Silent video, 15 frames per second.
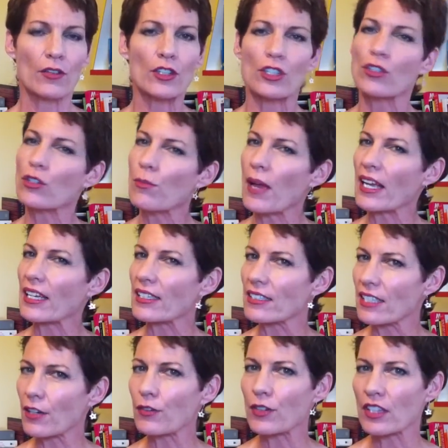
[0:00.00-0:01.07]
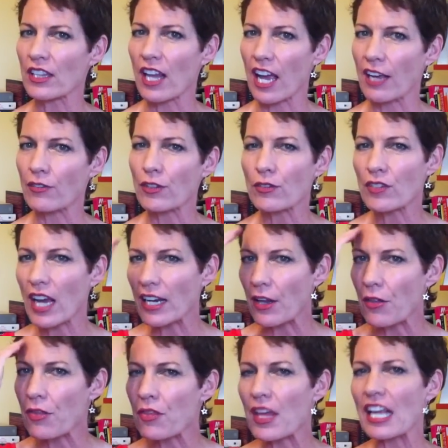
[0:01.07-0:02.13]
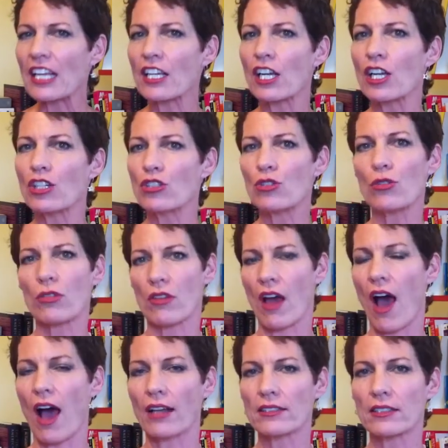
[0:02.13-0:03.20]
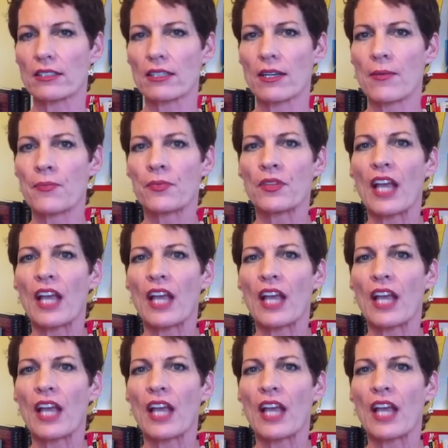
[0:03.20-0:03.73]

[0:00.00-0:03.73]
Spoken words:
For you to make a different life, you've got to think new thoughts